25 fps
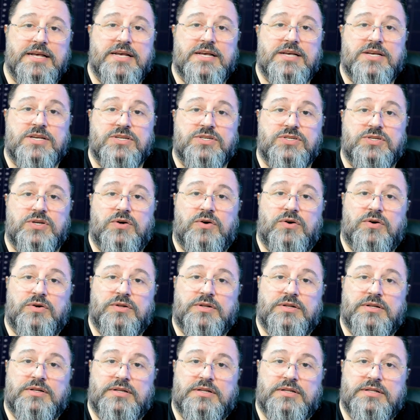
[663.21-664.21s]
So
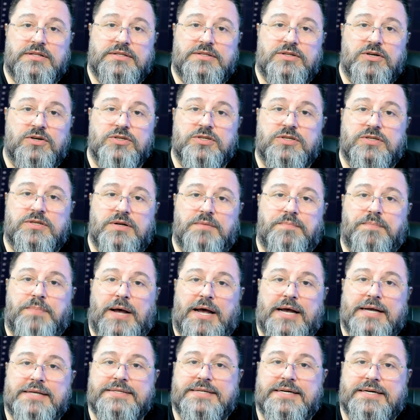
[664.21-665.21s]
those
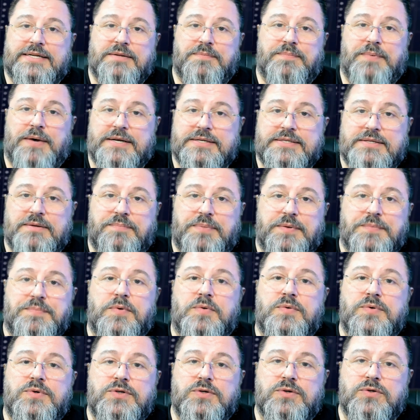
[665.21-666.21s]
Pax are the Pax that people
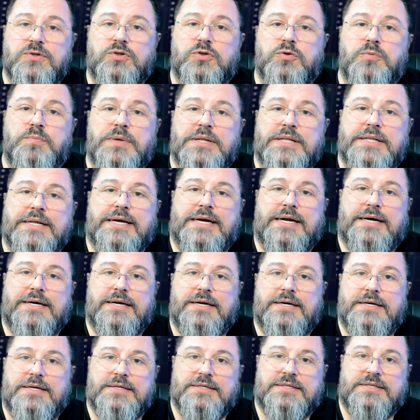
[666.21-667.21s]
will use to build a career
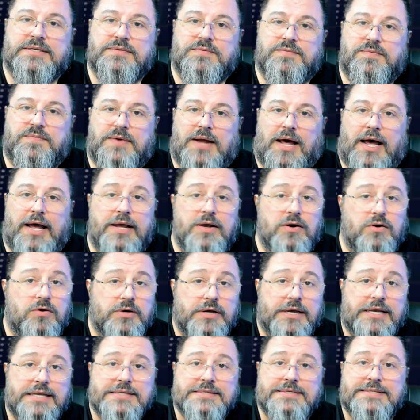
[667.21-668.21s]
in SimFly, or
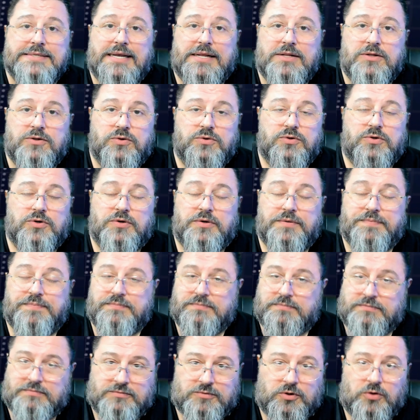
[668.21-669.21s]
can sell to
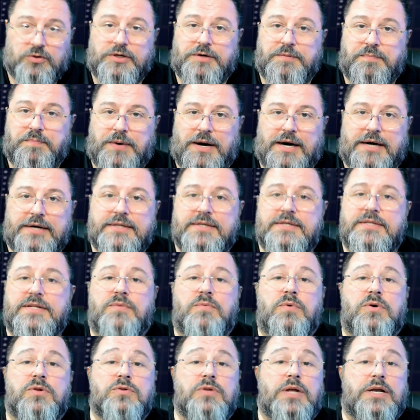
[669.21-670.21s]
other party that
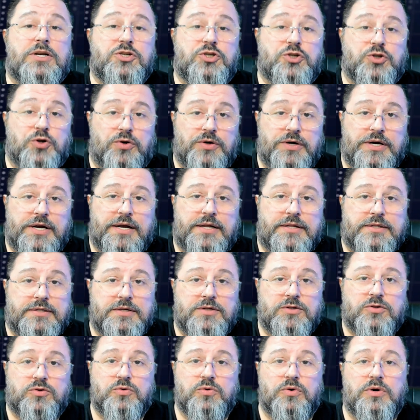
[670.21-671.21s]
want a shortcut
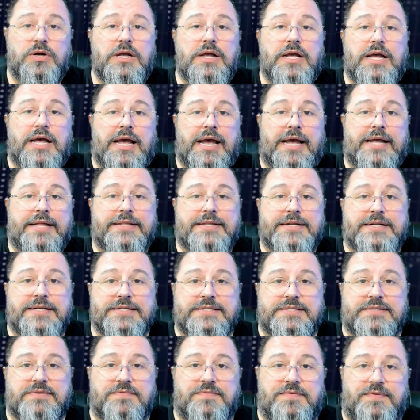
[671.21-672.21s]
to enter in
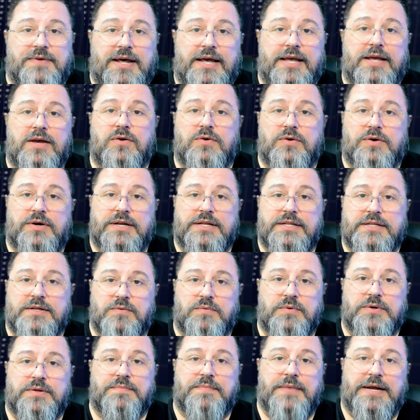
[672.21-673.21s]
SimFly already
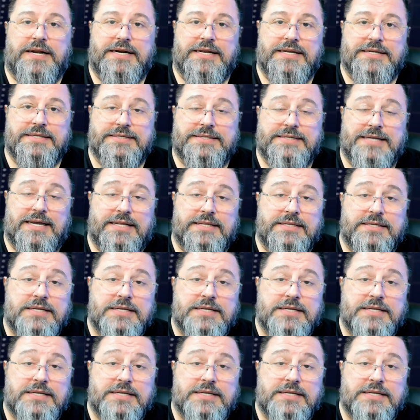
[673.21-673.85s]
with many assets.